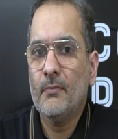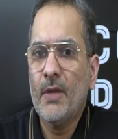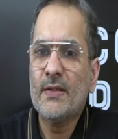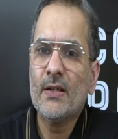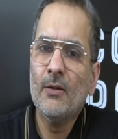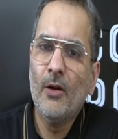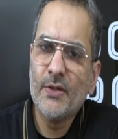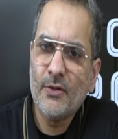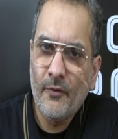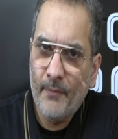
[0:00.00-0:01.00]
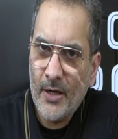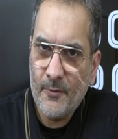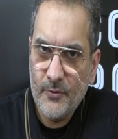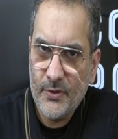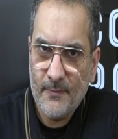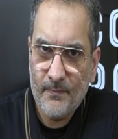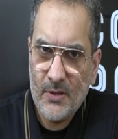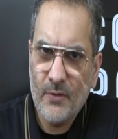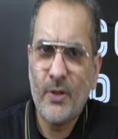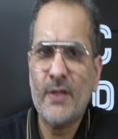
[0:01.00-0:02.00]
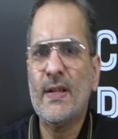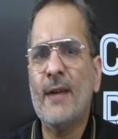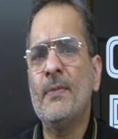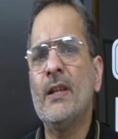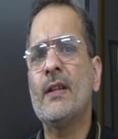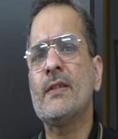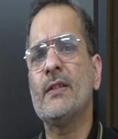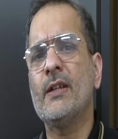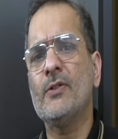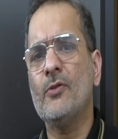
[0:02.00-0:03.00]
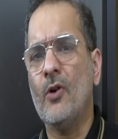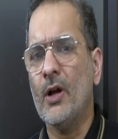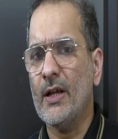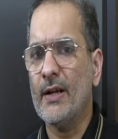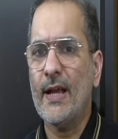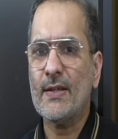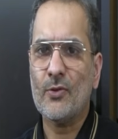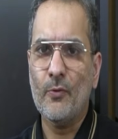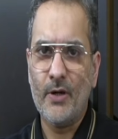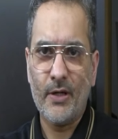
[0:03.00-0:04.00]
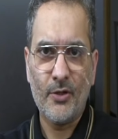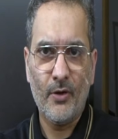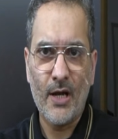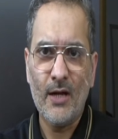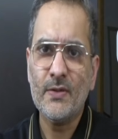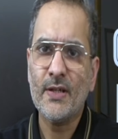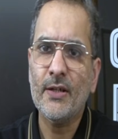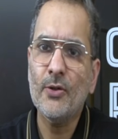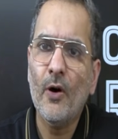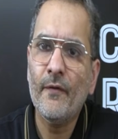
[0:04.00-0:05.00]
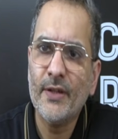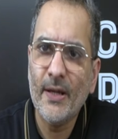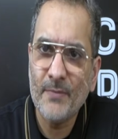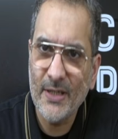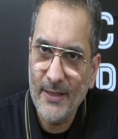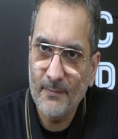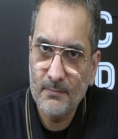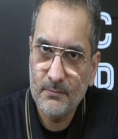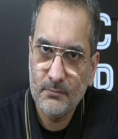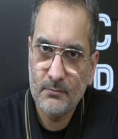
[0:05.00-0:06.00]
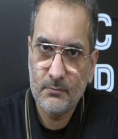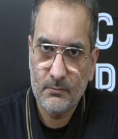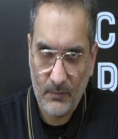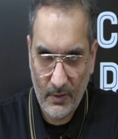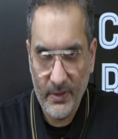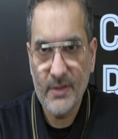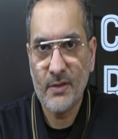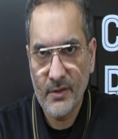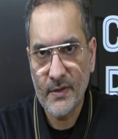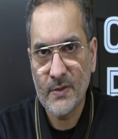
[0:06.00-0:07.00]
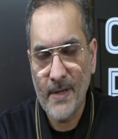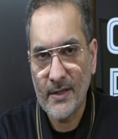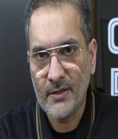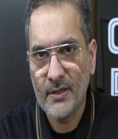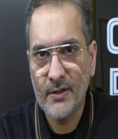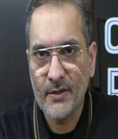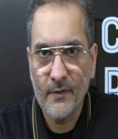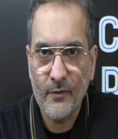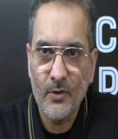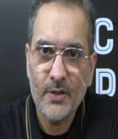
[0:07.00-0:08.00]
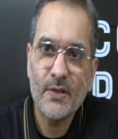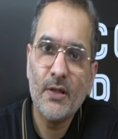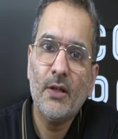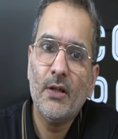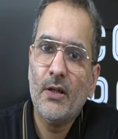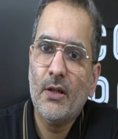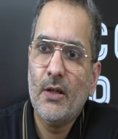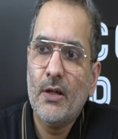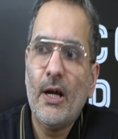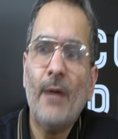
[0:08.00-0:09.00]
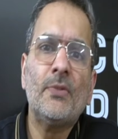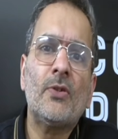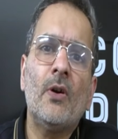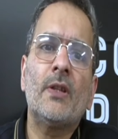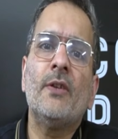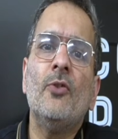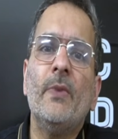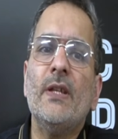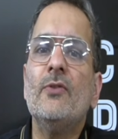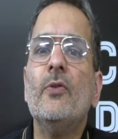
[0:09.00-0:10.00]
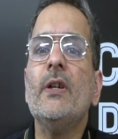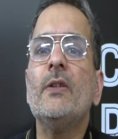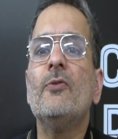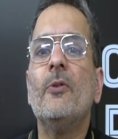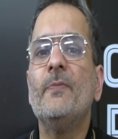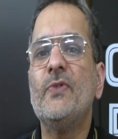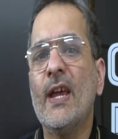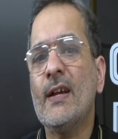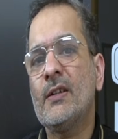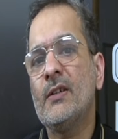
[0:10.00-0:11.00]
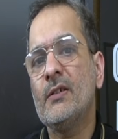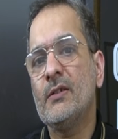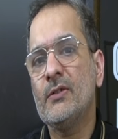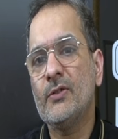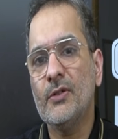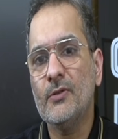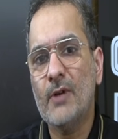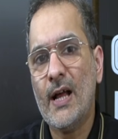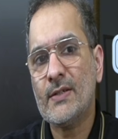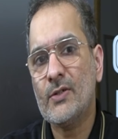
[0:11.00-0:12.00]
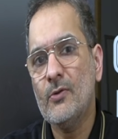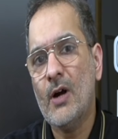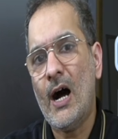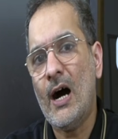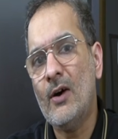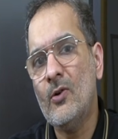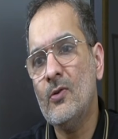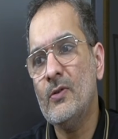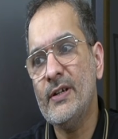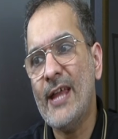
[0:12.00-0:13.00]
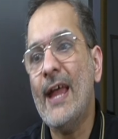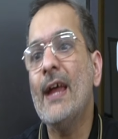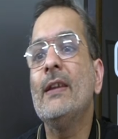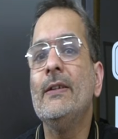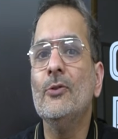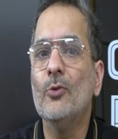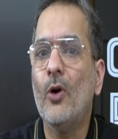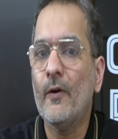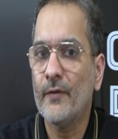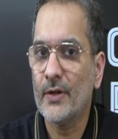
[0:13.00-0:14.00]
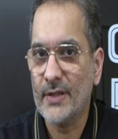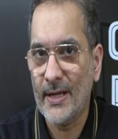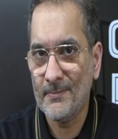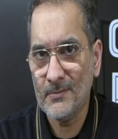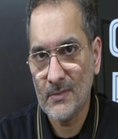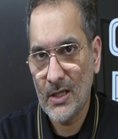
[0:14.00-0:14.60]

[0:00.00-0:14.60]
basic logic of Path Puja. So, for example, let us say that you call a guest over at your house and you offer them tea with respect and dignity, of course. I'm sure that nobody is going to object to you as to how dare you offer them